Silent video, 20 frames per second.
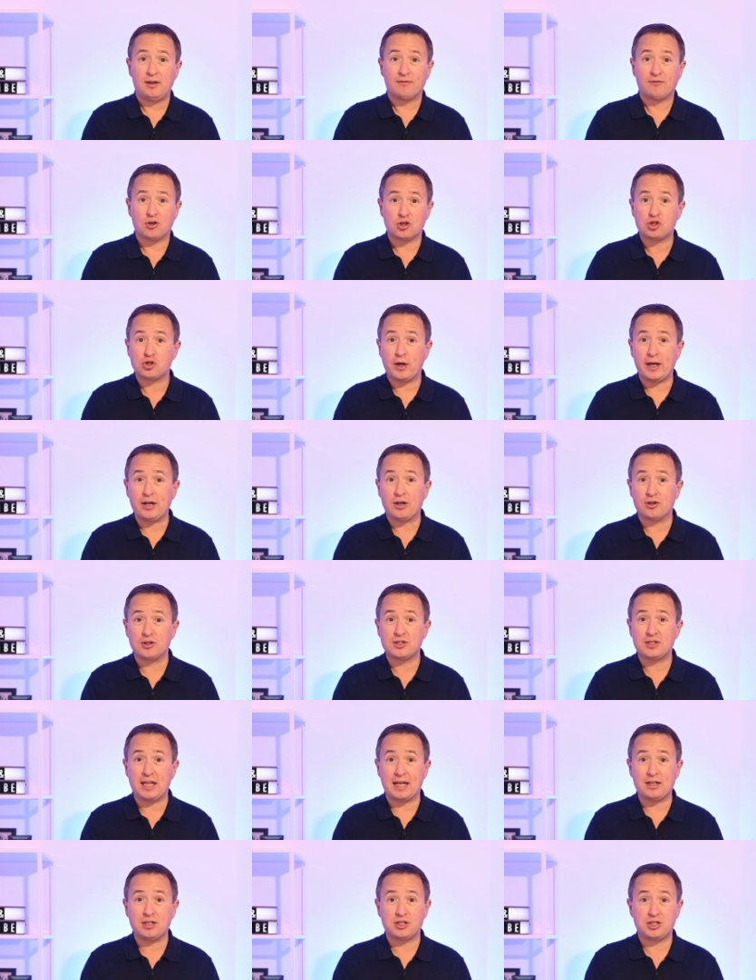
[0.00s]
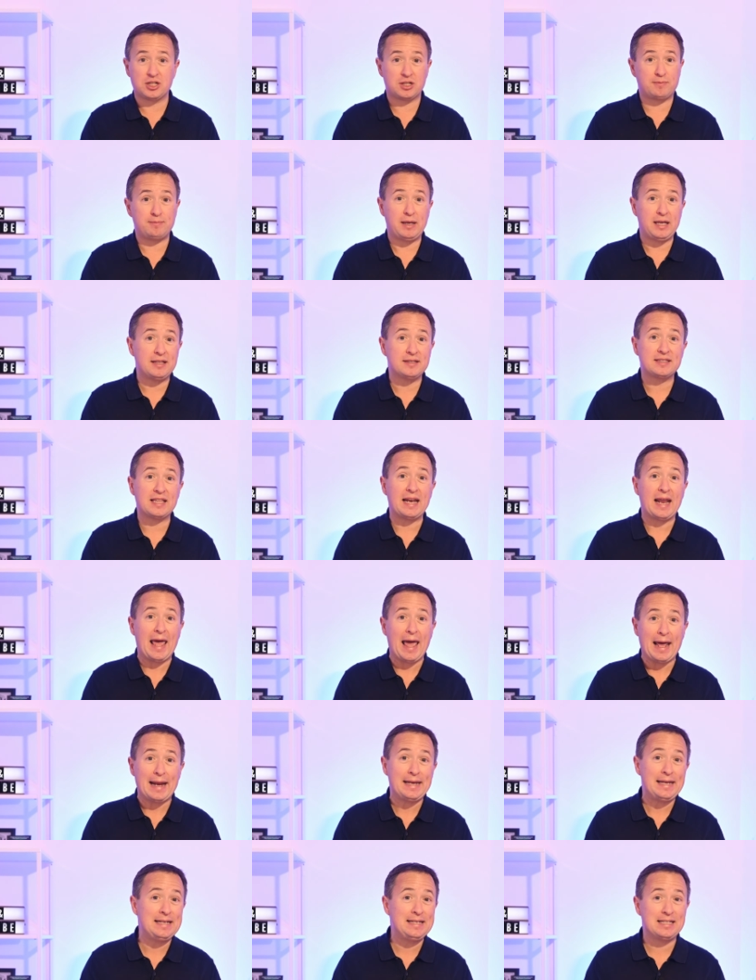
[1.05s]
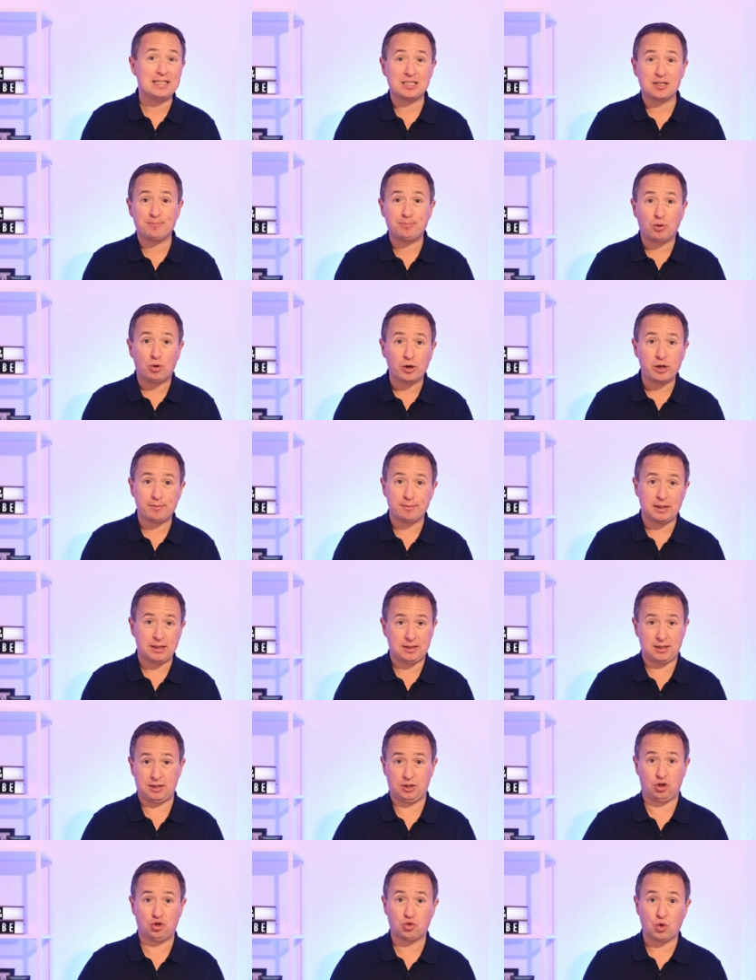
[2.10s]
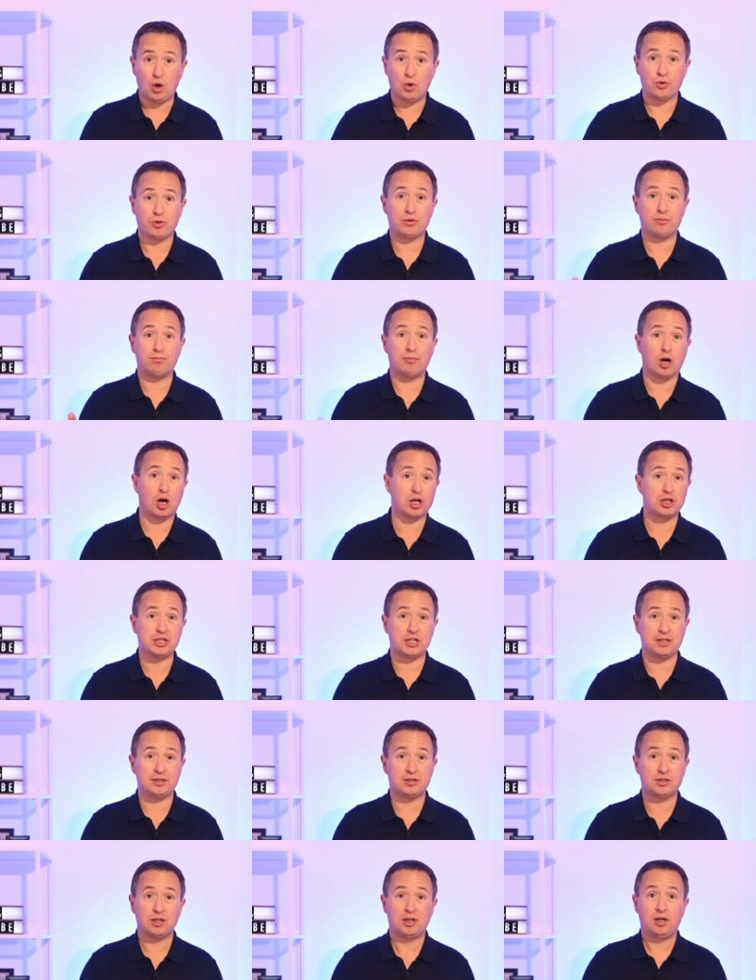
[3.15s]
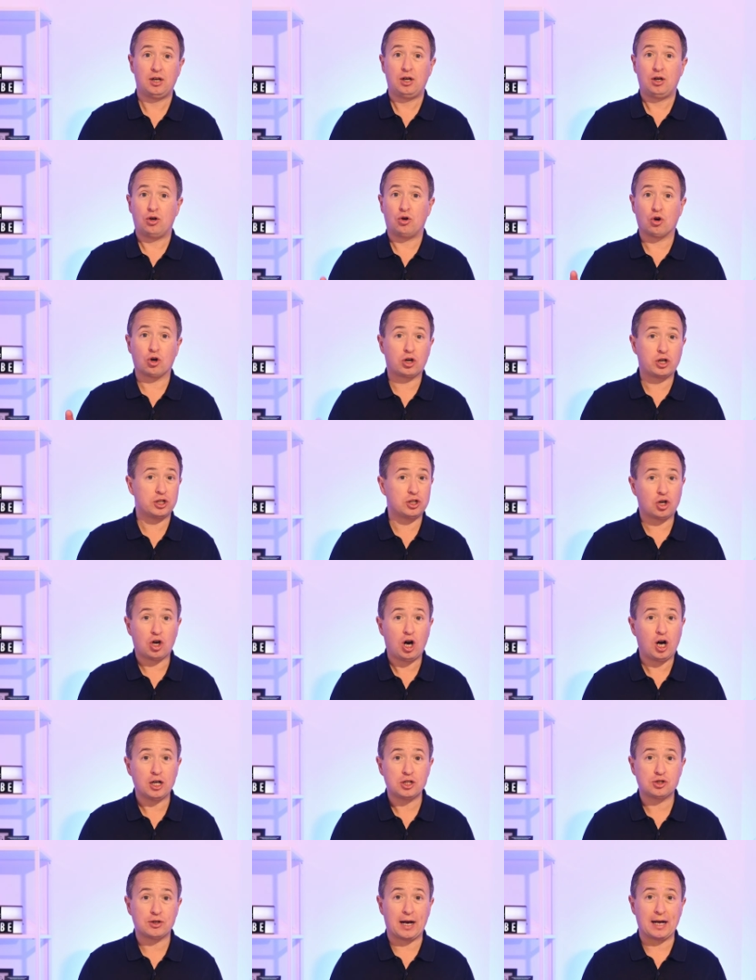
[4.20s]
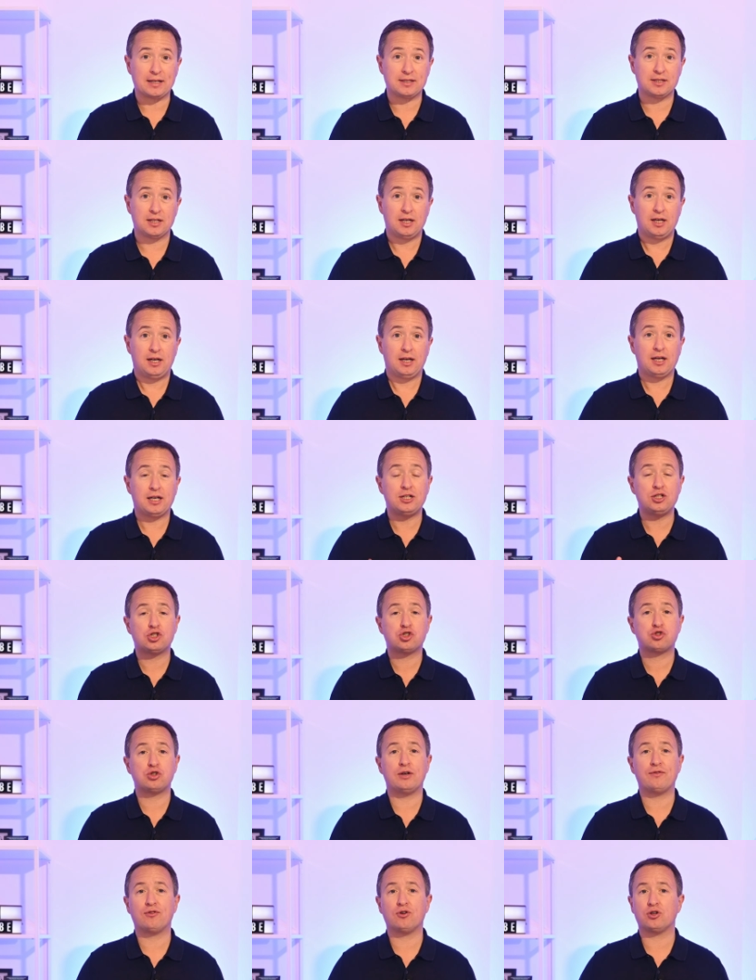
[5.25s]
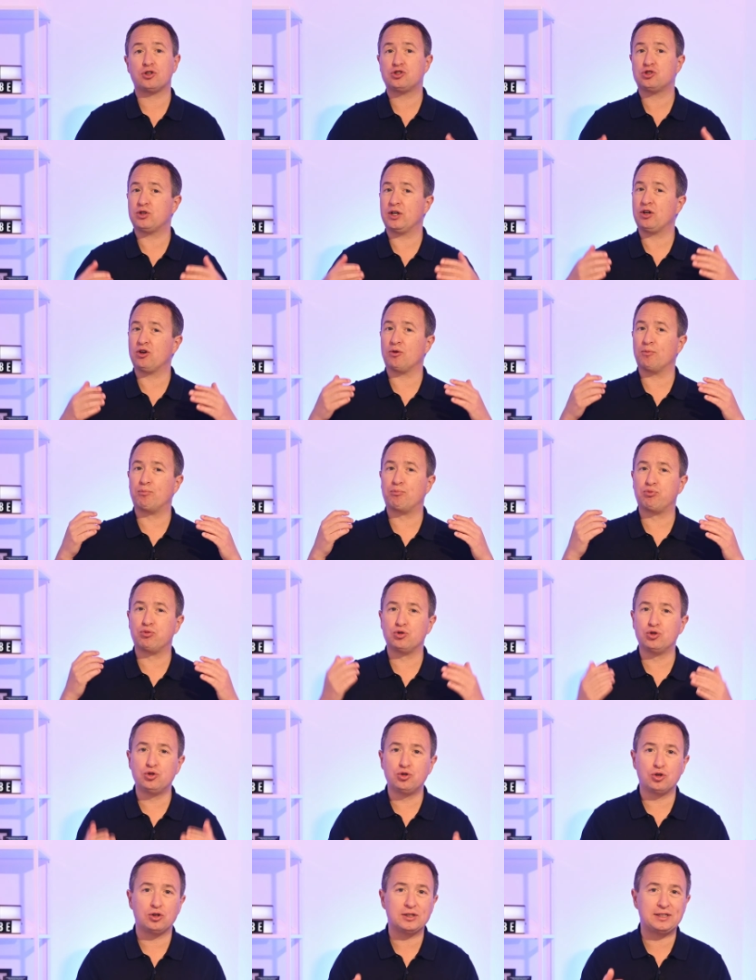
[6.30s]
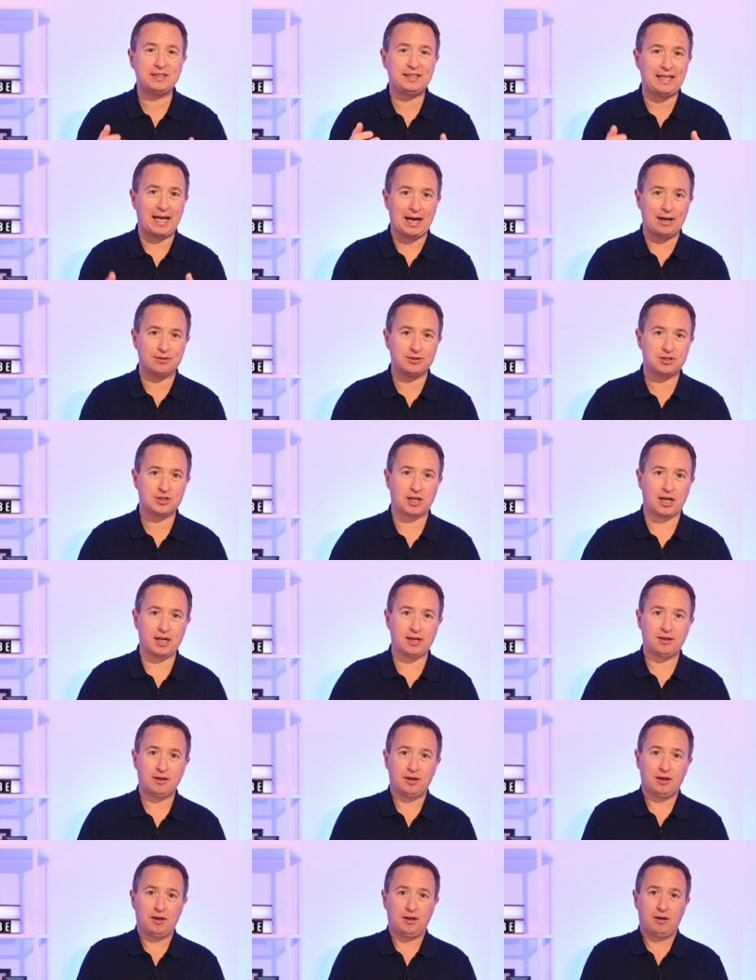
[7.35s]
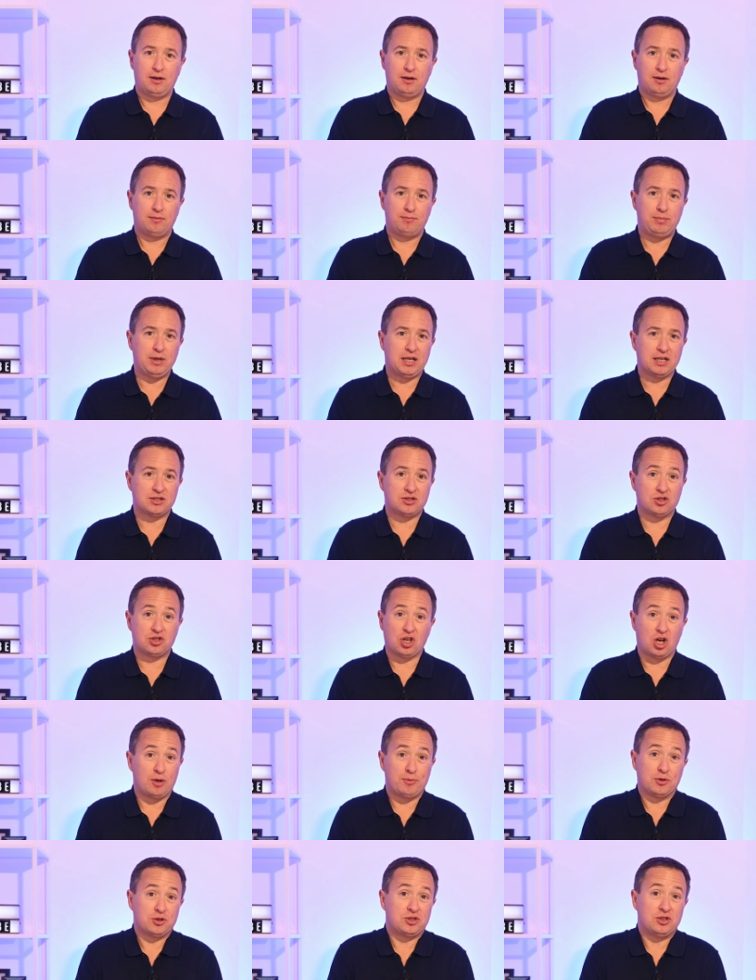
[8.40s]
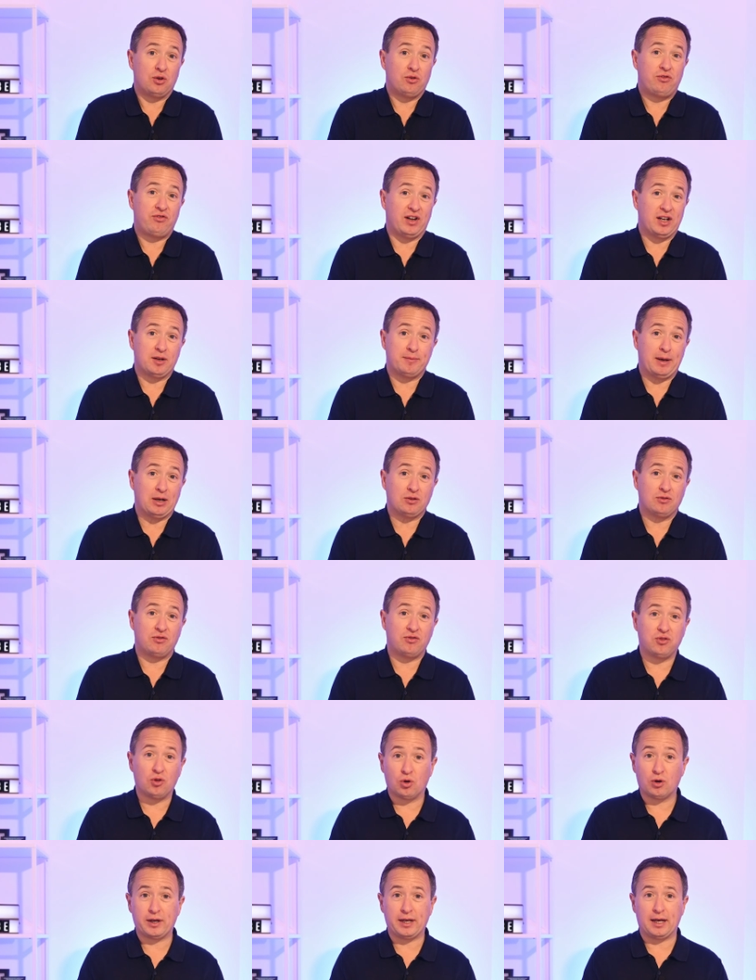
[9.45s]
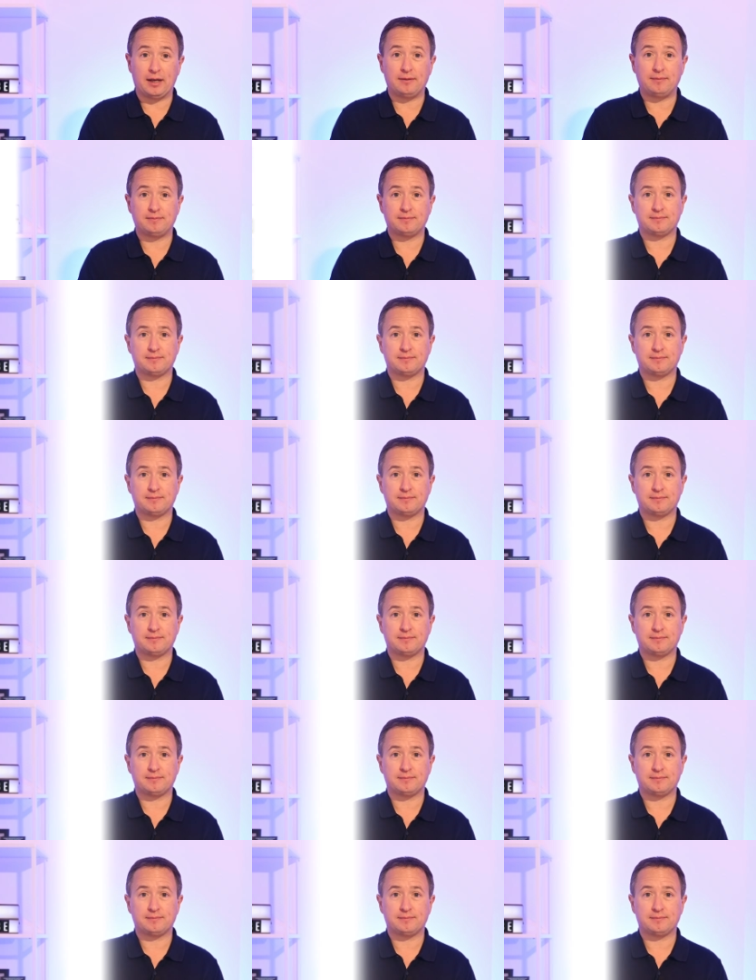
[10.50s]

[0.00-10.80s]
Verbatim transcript: For traders, that just means that any disappointment in growth, margins, or contracts can trigger brutal downside because there's almost no fundamental floor yet.